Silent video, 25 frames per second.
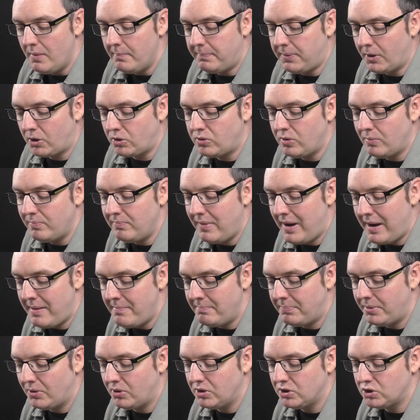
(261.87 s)
But
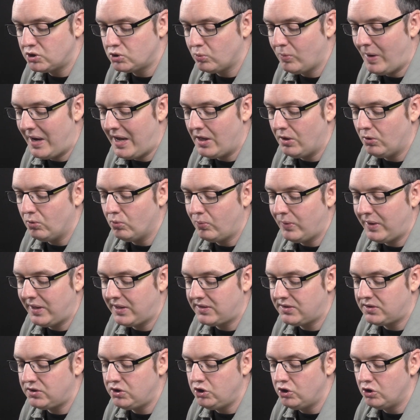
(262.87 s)
remember as well,
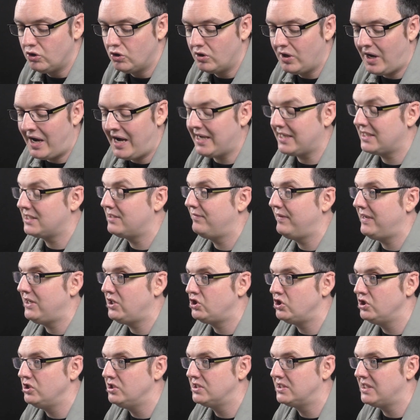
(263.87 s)
with your
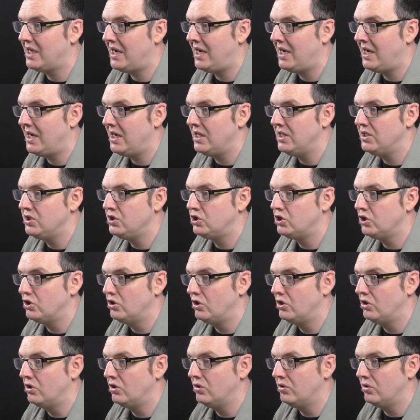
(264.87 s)
activations and
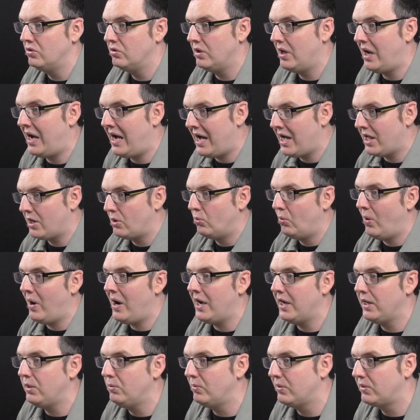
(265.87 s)
your
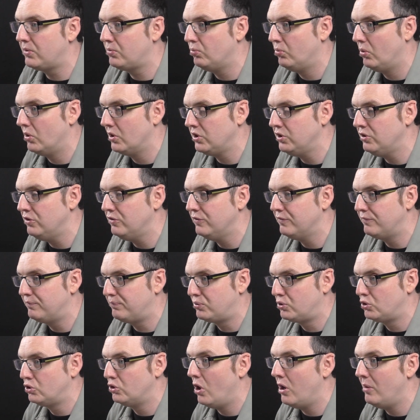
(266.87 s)
ROI, with what you've
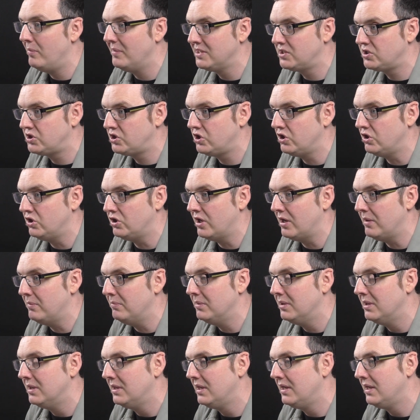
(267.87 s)
promised to
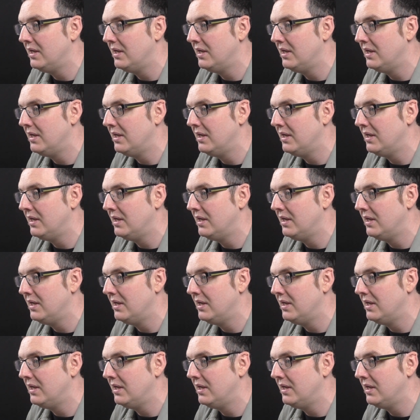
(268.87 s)
them,